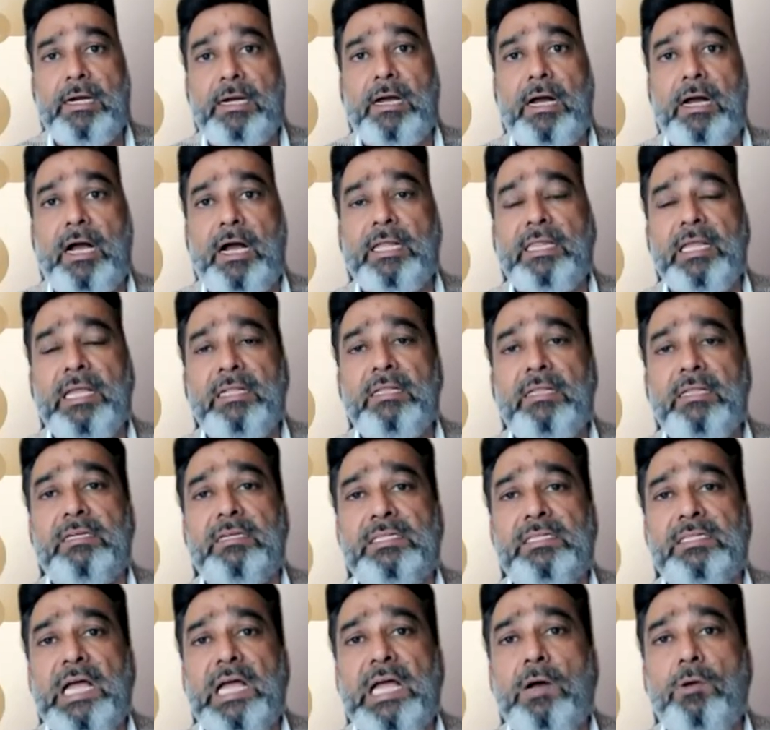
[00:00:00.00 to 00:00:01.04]
I think the
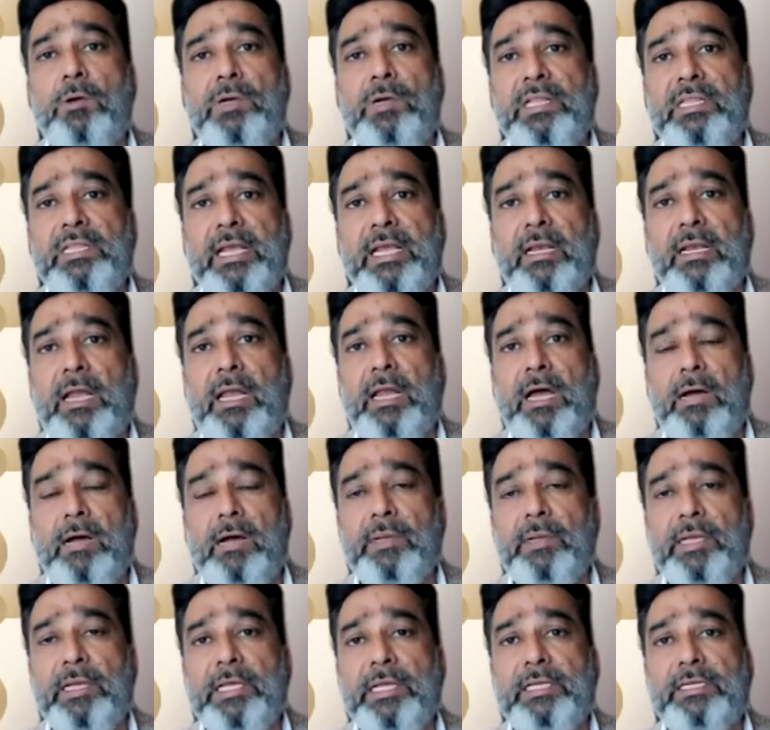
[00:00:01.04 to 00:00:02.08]
sound and the alarm
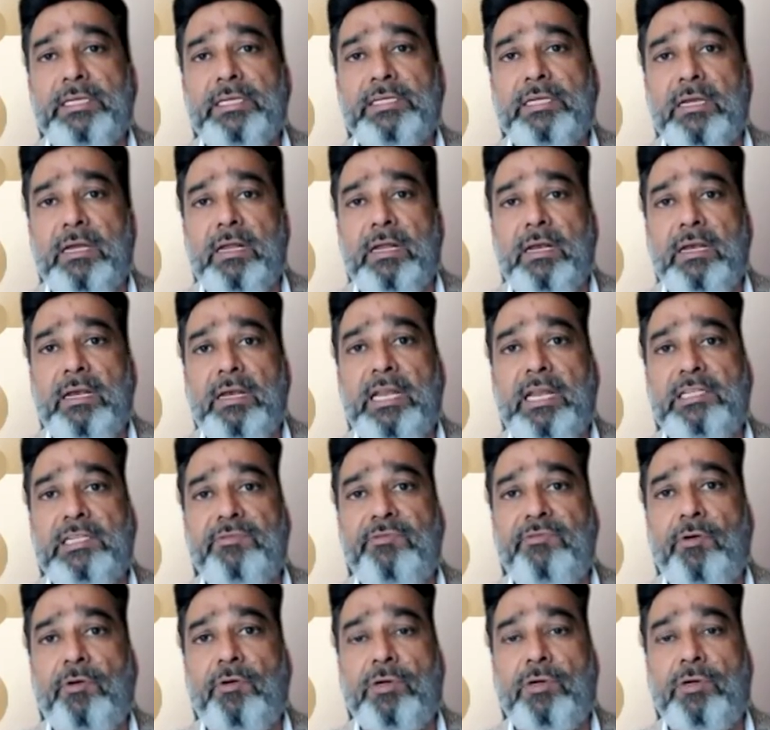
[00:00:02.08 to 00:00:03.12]
is let's
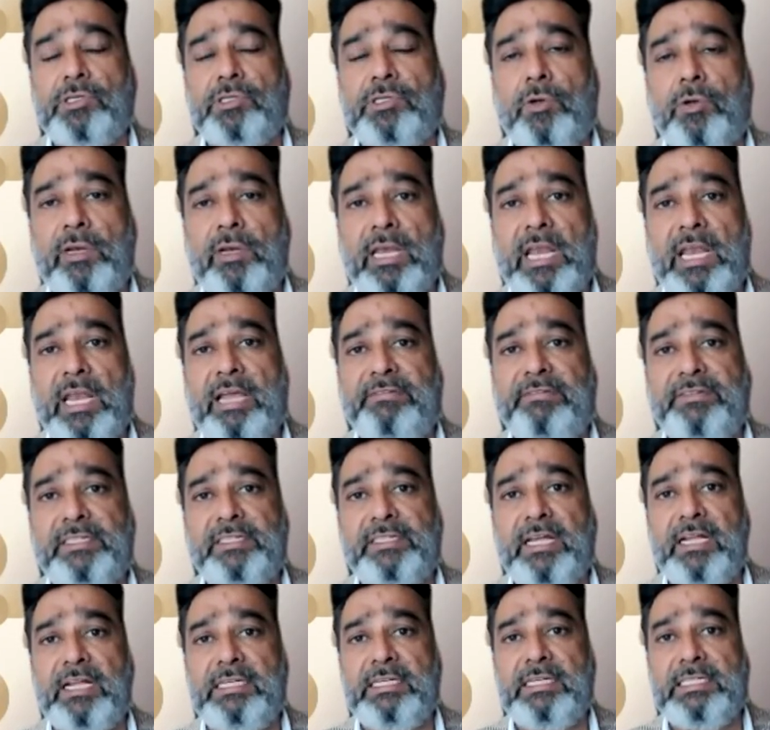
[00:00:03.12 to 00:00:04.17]
focus on
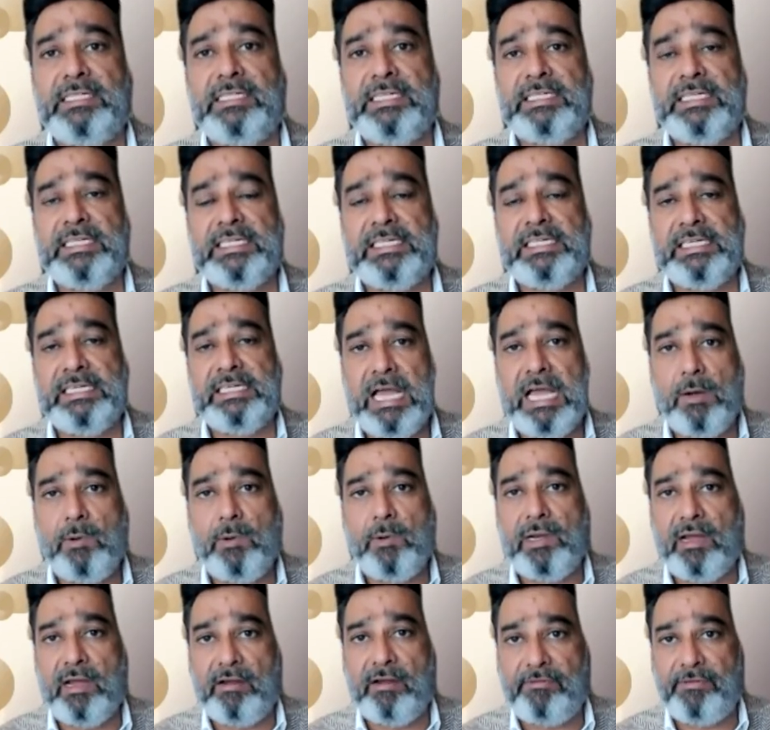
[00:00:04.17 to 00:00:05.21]
lifestyle diseases now in
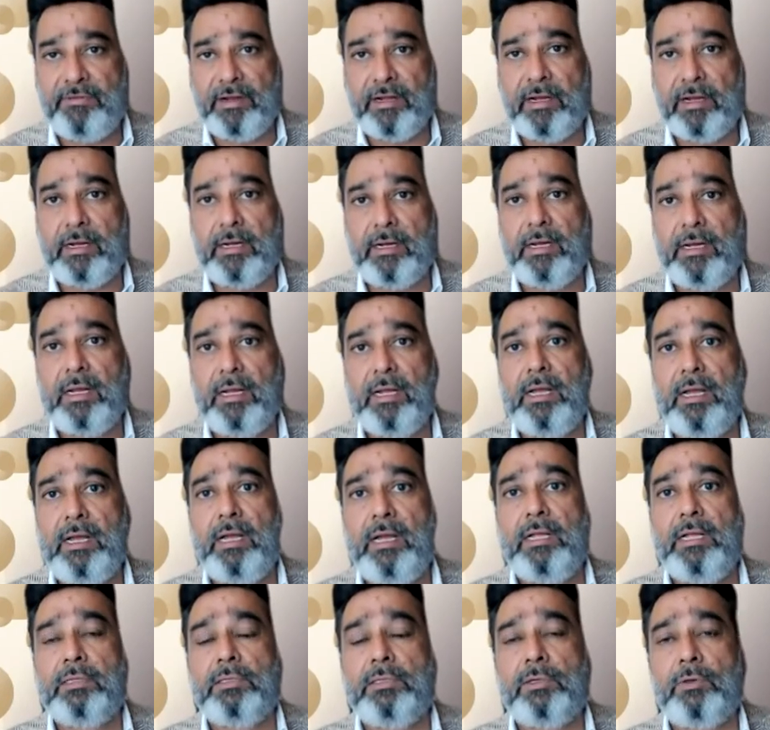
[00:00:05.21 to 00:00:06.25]
Africa
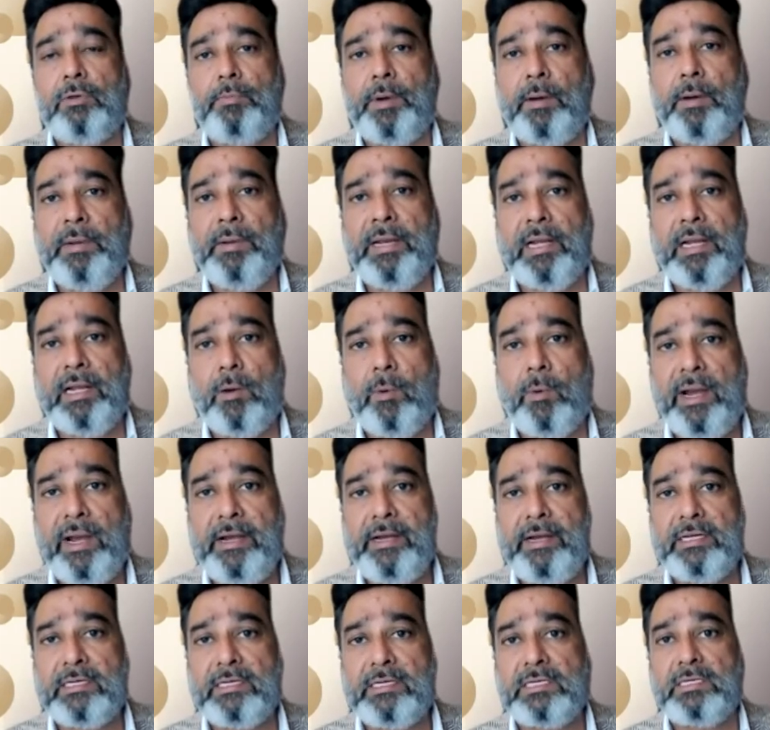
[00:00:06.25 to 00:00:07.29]
through public
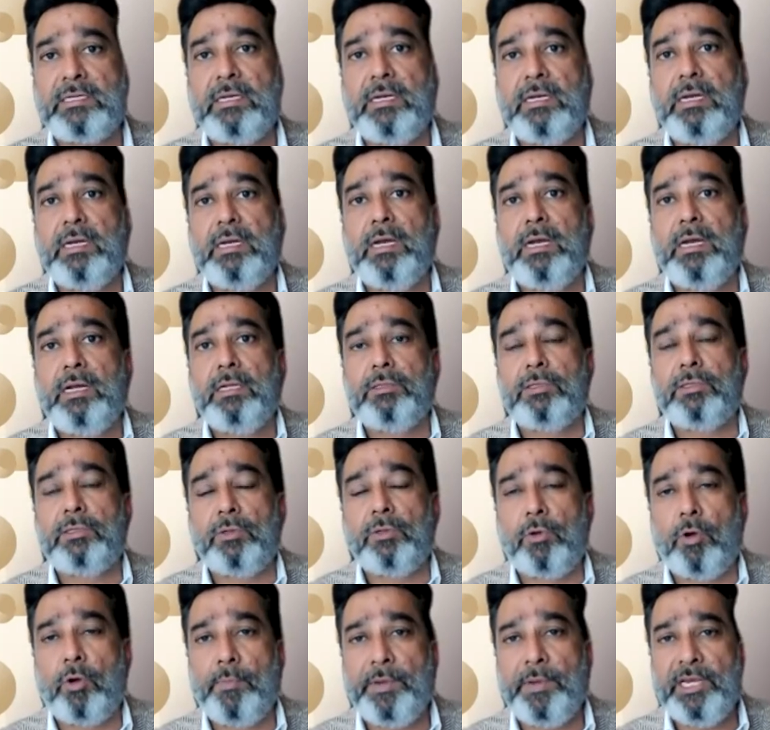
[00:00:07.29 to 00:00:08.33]
awareness, through
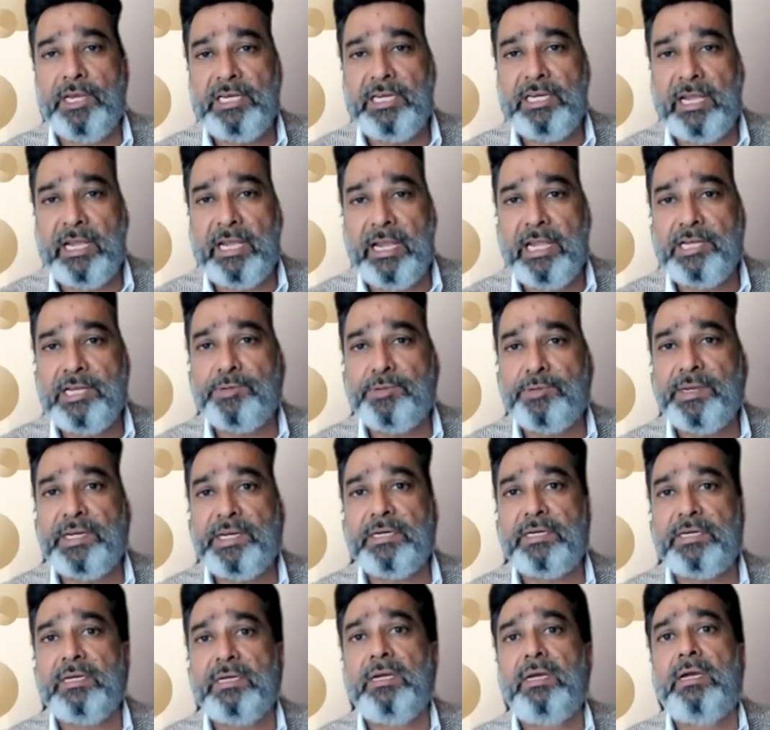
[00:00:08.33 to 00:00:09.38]
community
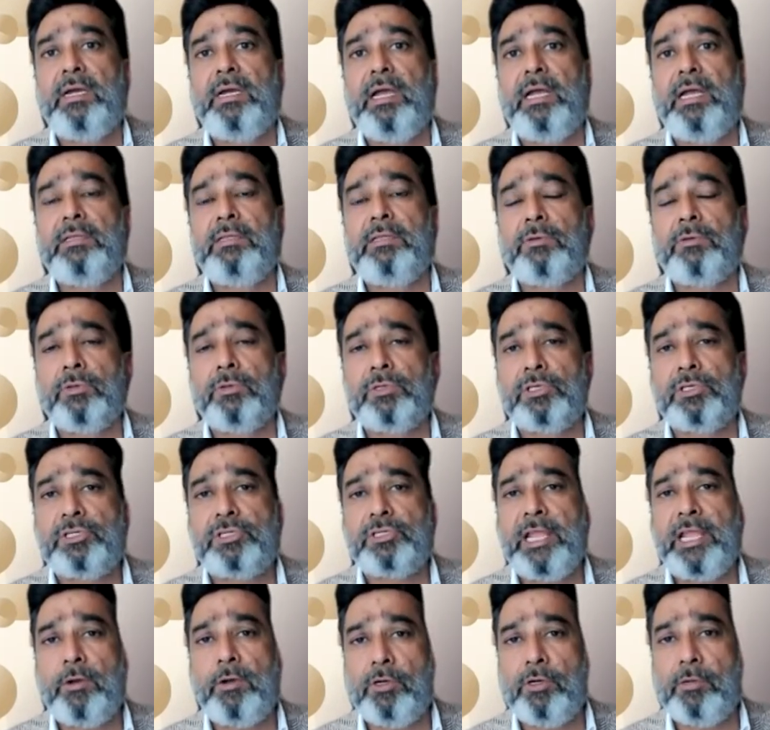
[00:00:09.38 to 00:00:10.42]
engagement, and through
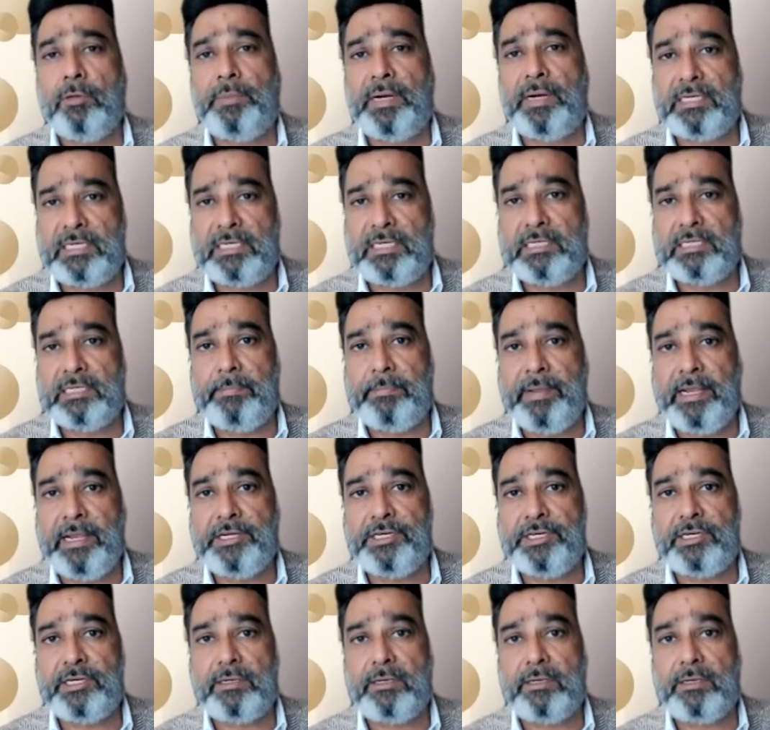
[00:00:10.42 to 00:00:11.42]
stakeholder participation.